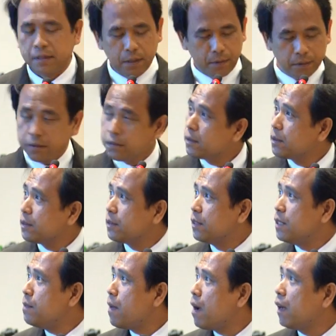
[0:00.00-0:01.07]
The
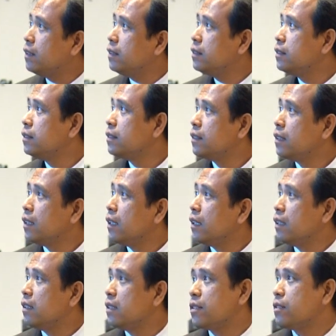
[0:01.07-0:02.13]
demand
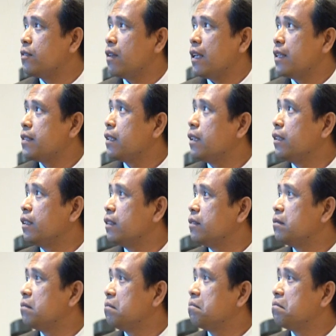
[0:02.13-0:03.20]
is less,
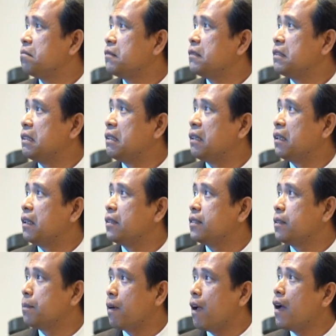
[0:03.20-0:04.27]
the
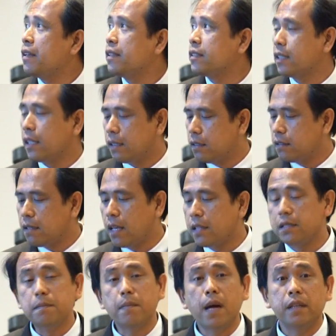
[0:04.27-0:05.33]
supply is greater than
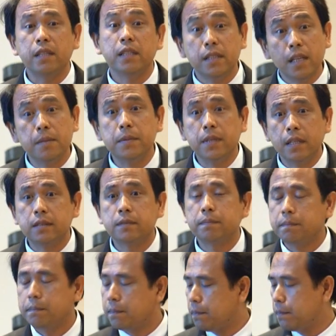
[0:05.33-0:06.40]
demand in ABS
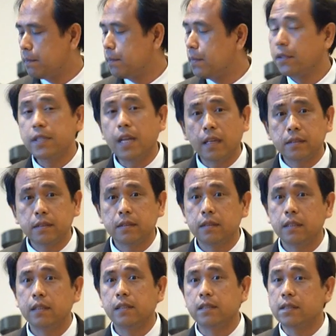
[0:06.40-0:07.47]
products
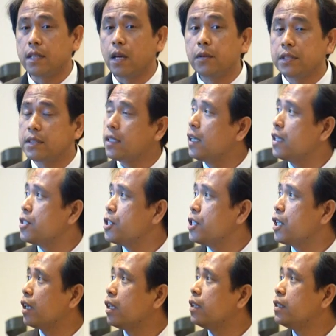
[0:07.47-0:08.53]
in Southeast
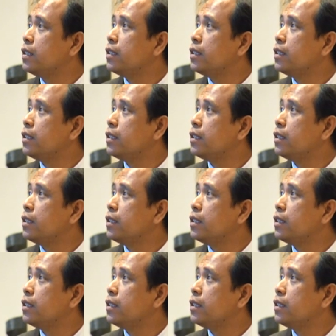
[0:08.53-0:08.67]
Asia.